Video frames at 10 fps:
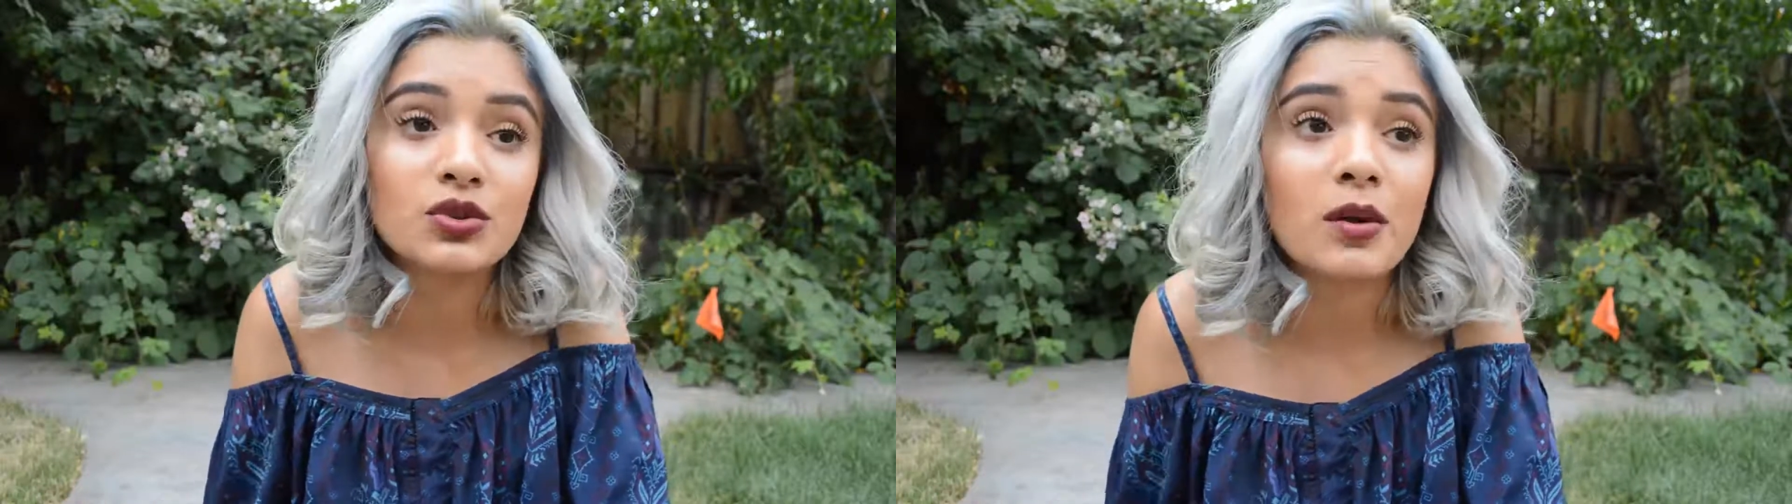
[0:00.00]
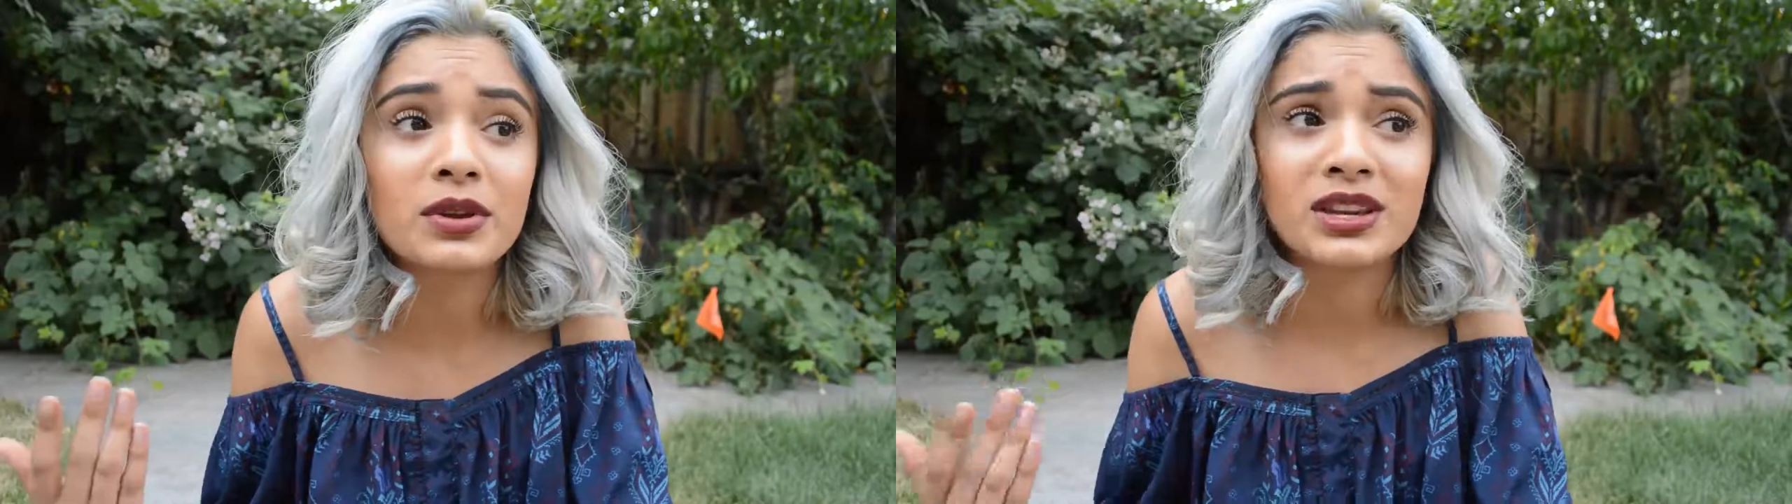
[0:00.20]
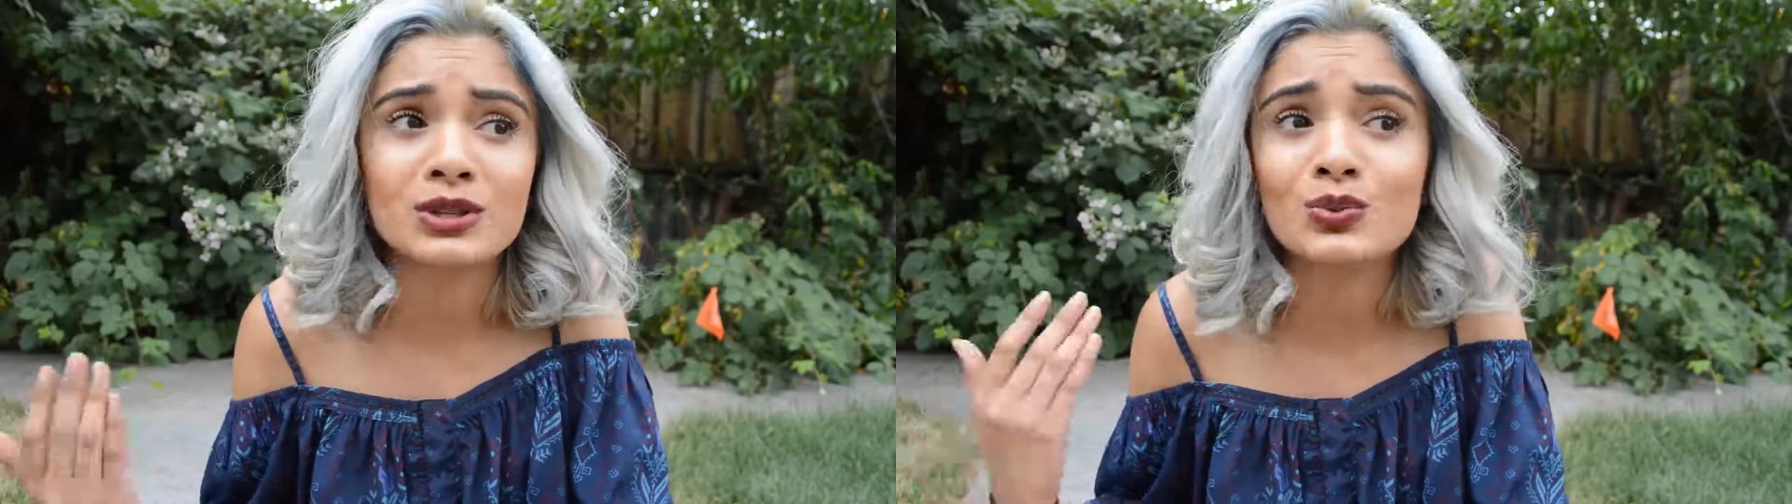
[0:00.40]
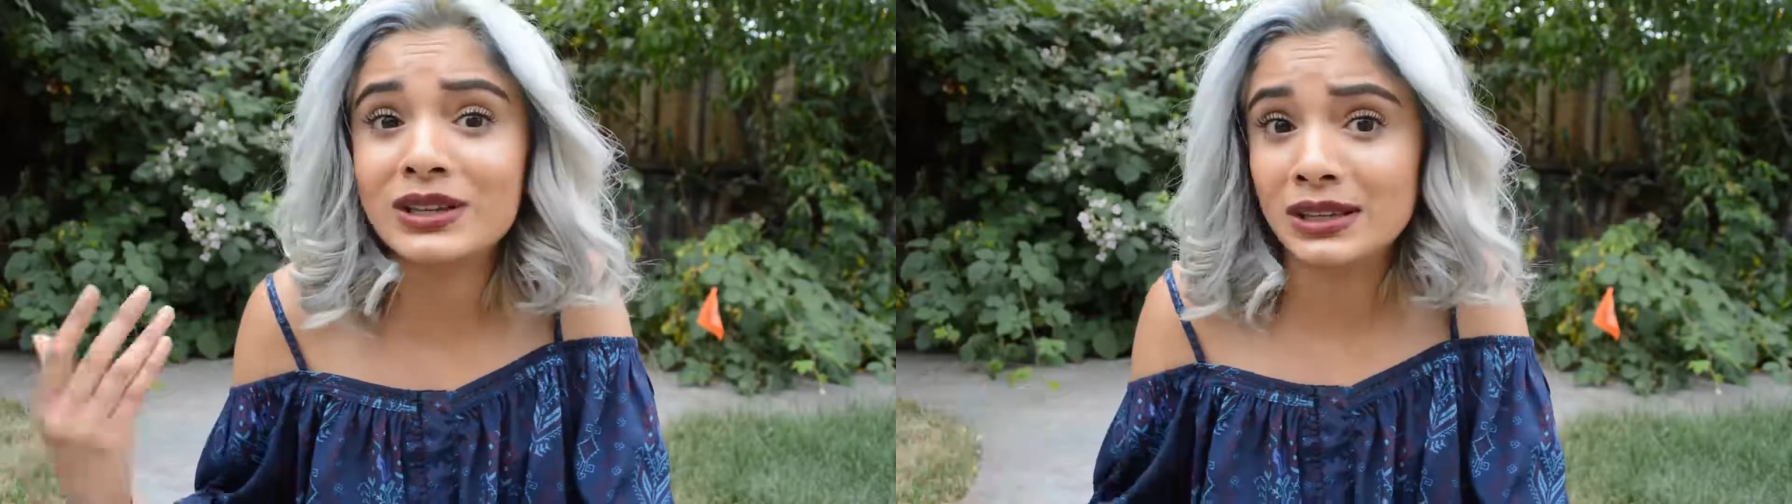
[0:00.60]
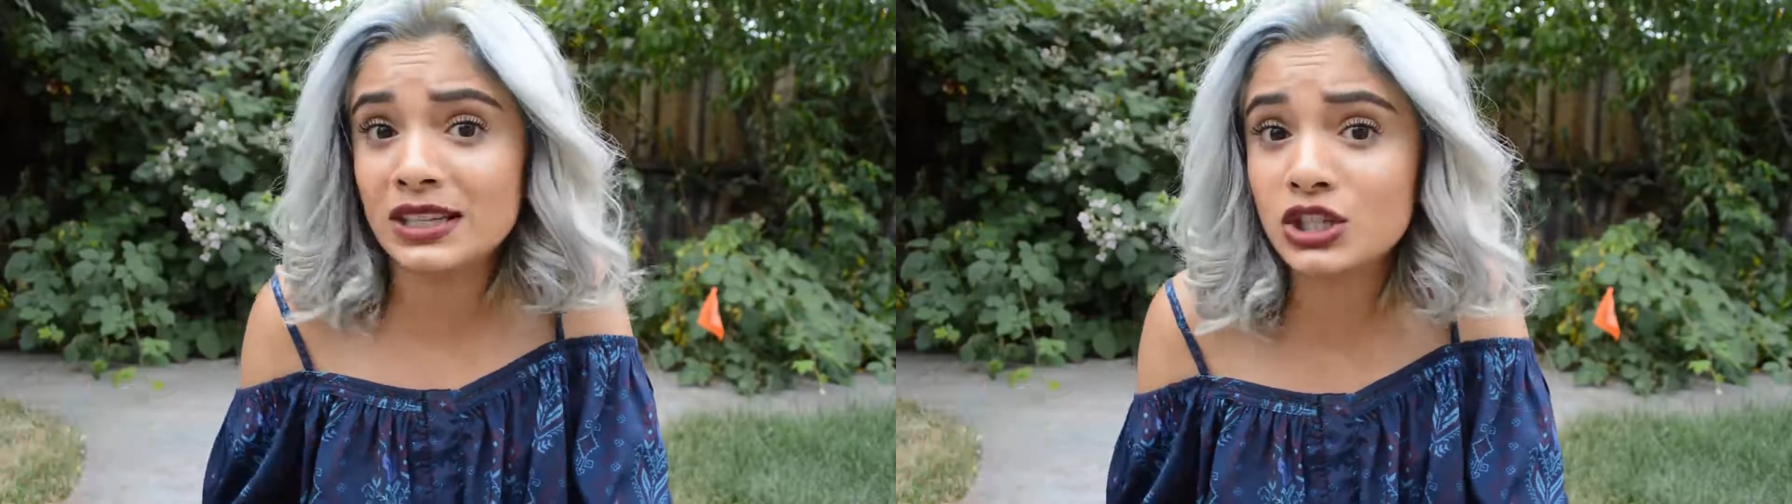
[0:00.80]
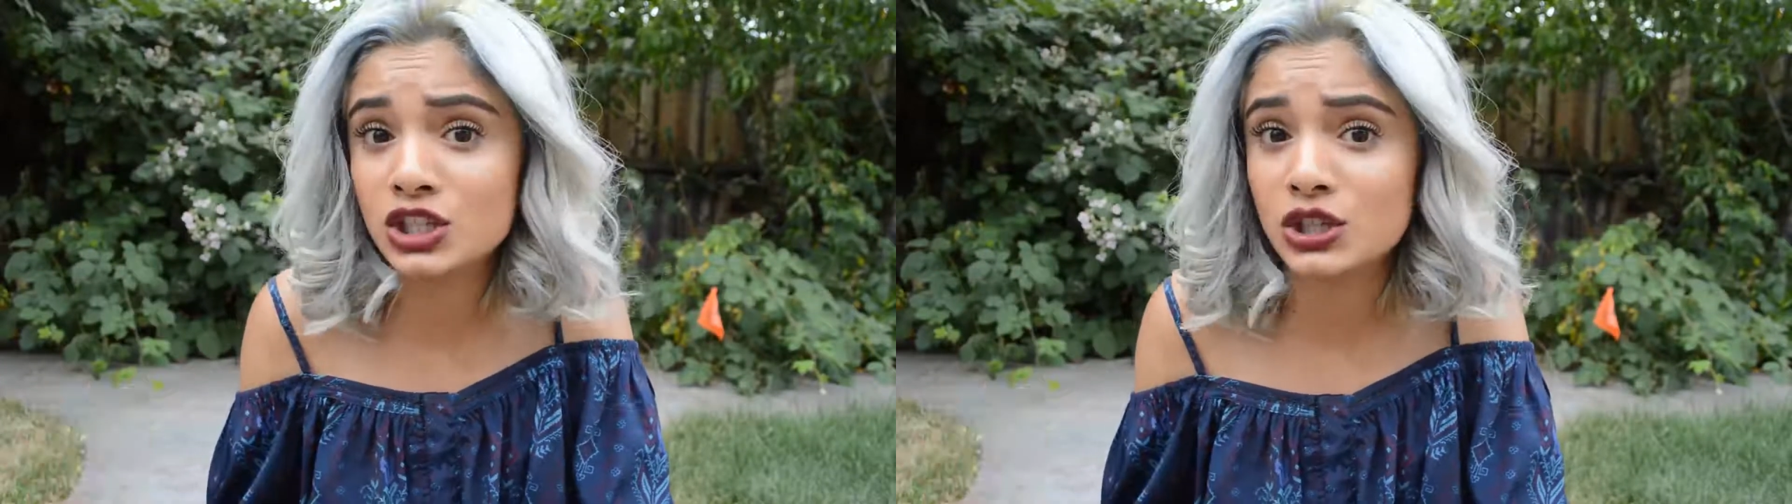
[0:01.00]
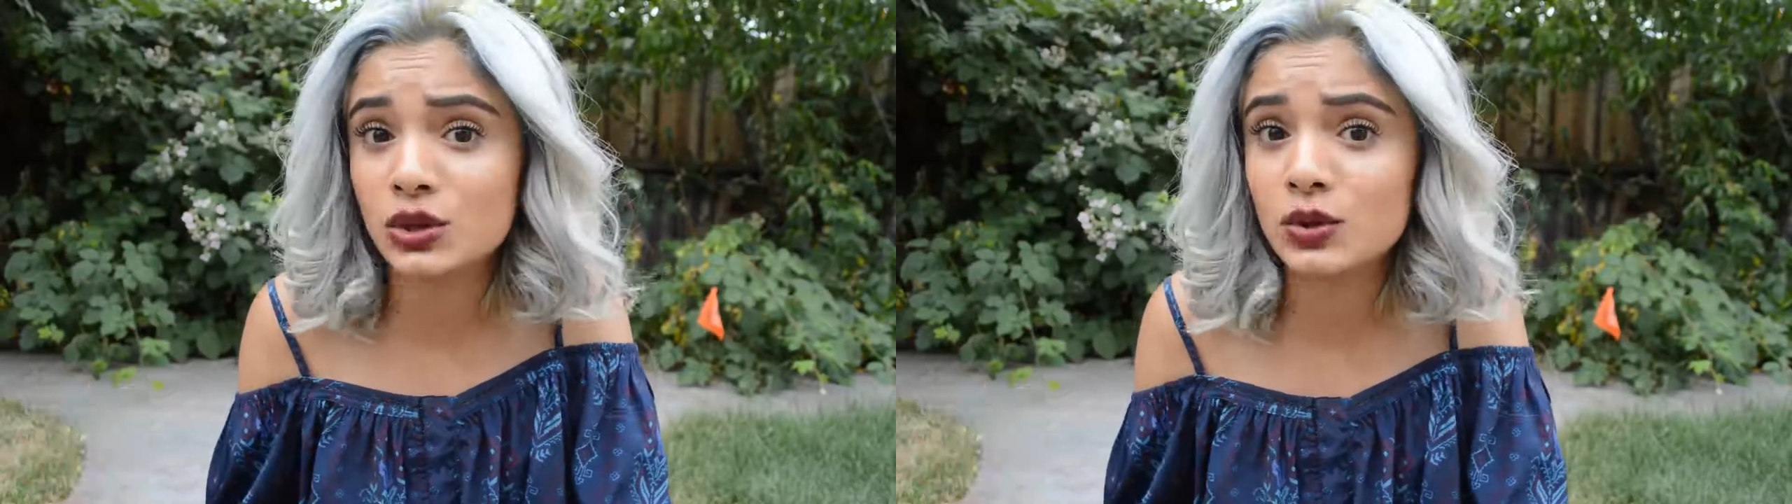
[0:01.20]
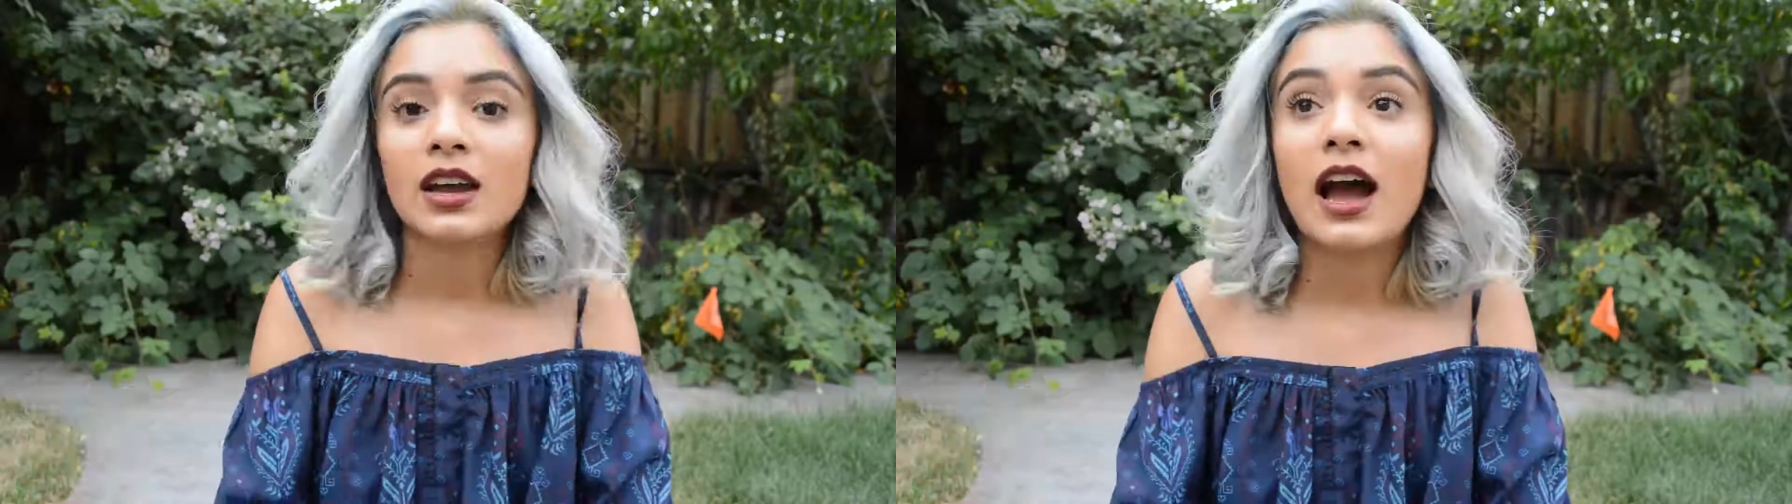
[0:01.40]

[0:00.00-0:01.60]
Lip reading: not because we need to.